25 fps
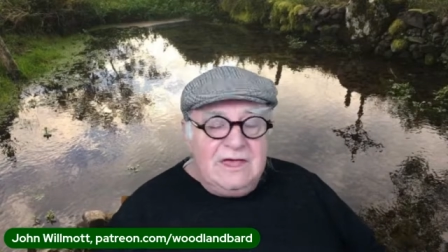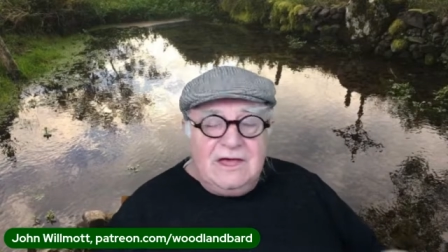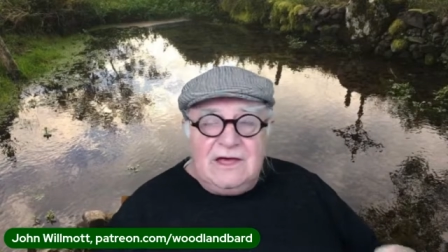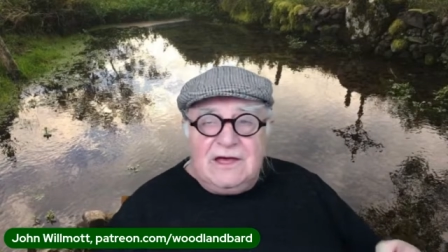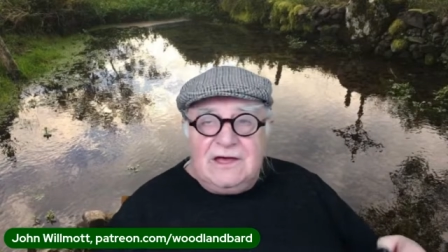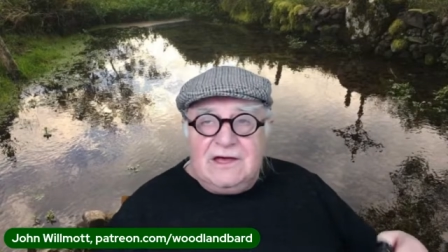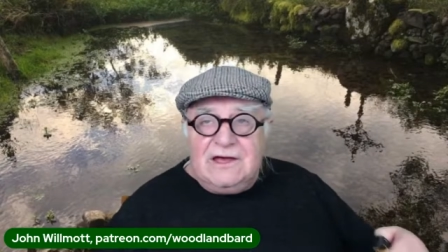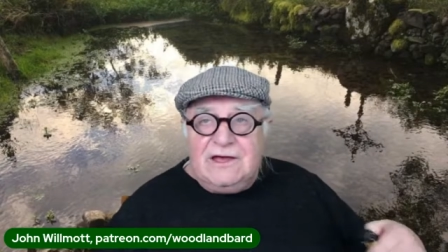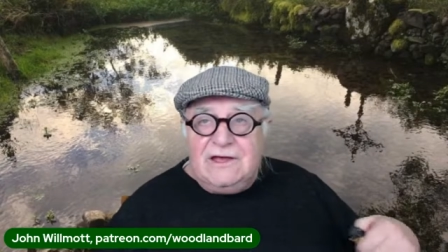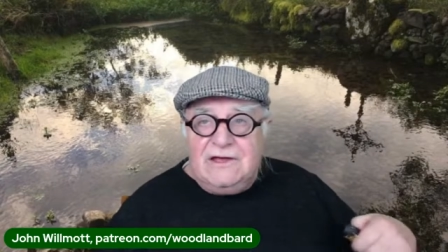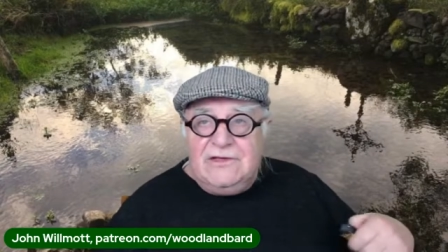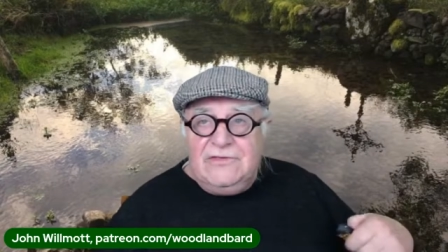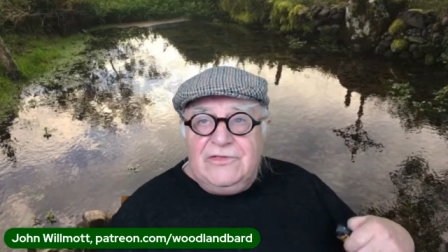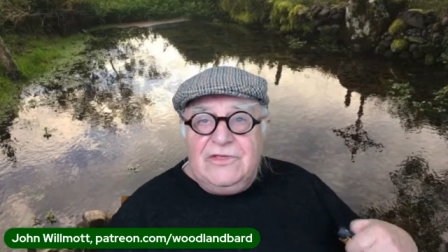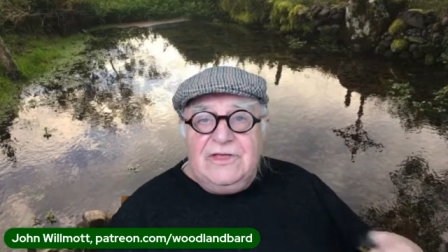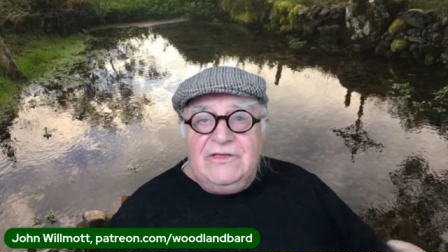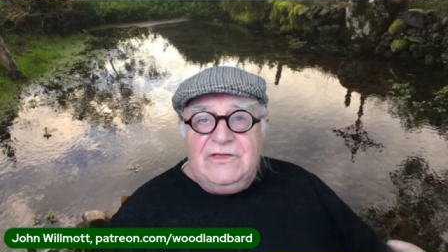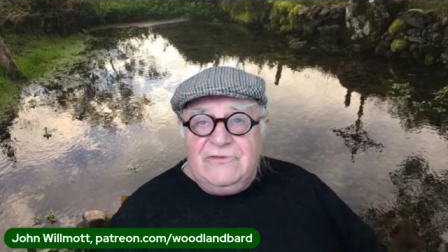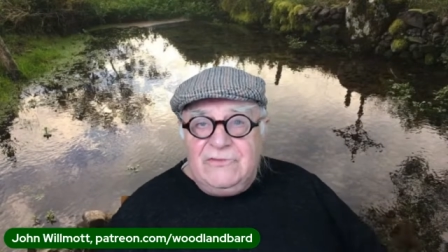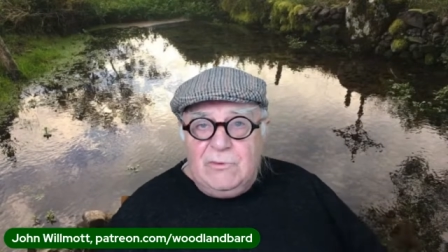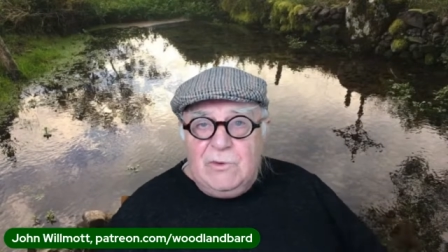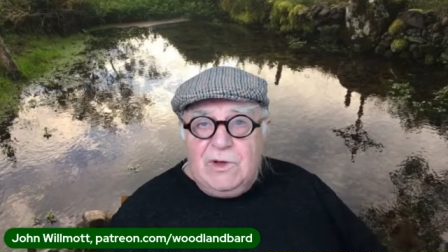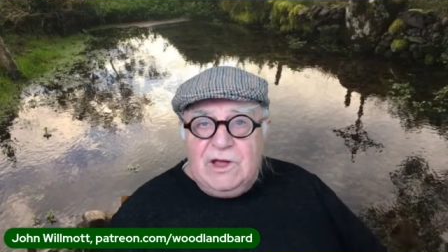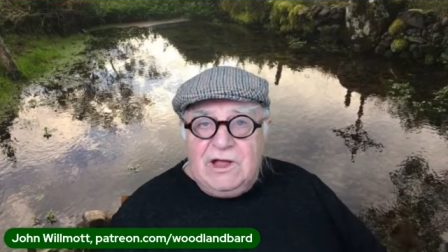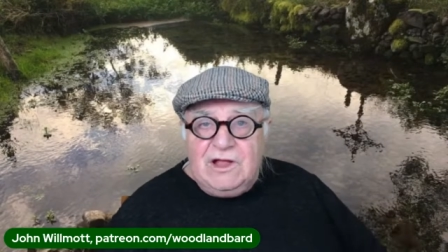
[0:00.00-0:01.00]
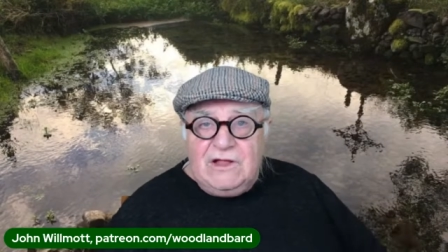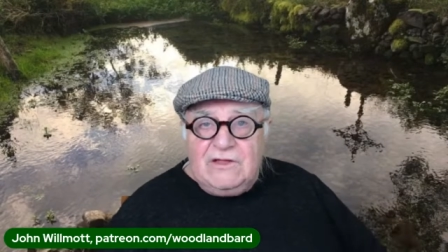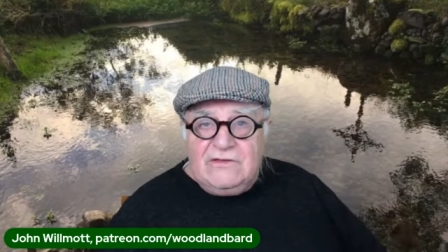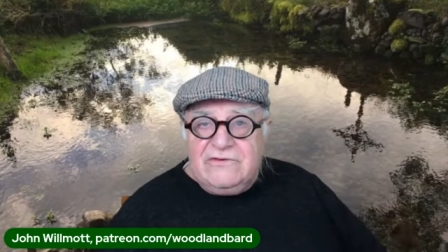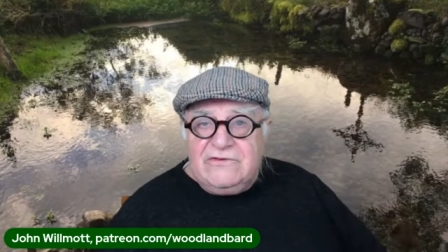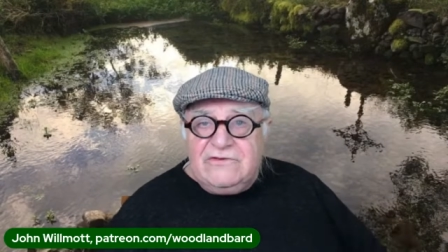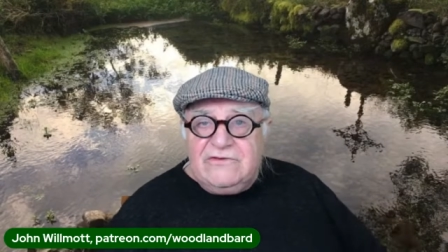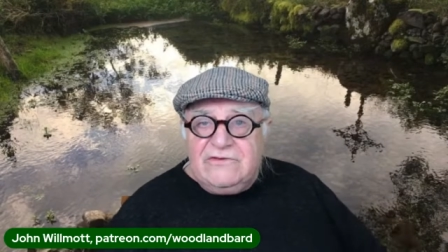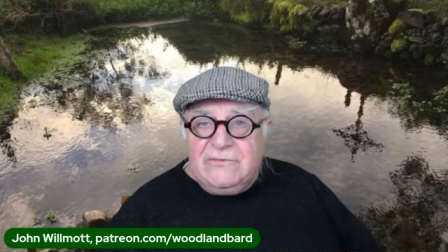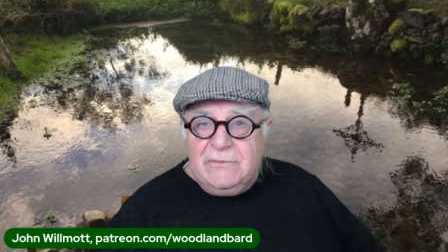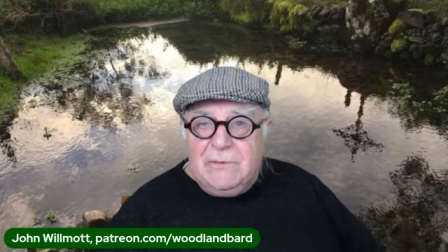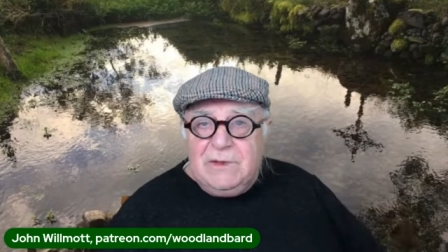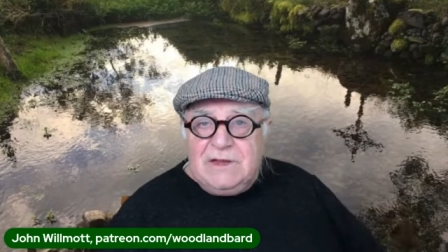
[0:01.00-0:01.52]
uh, at these
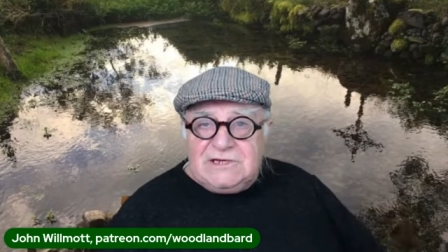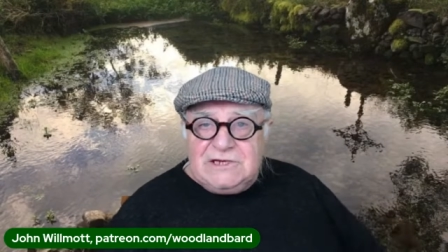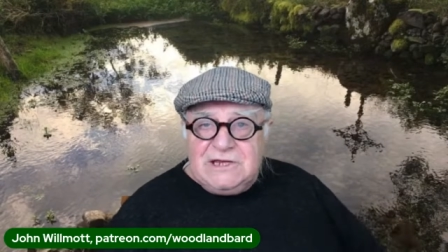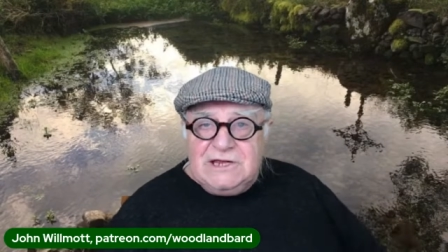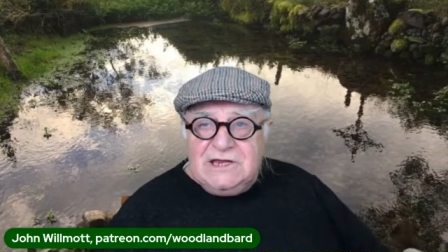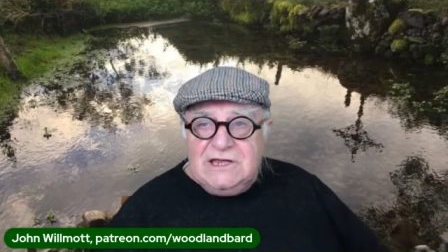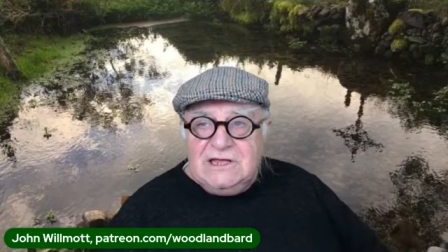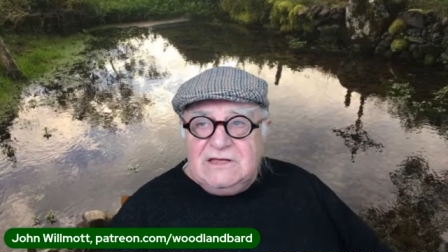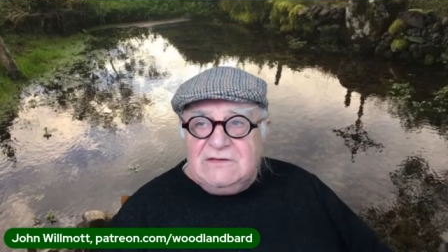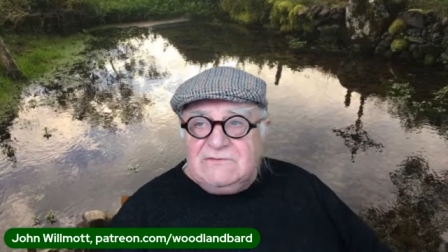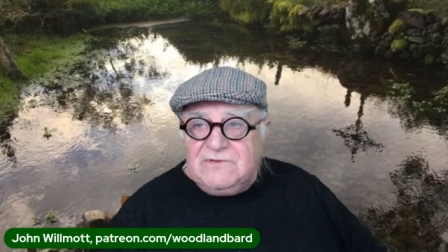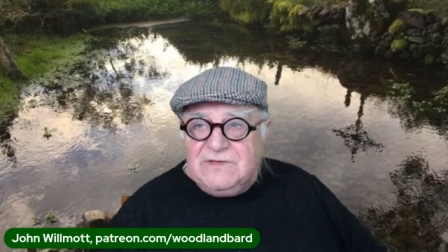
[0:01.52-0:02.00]
wells, especially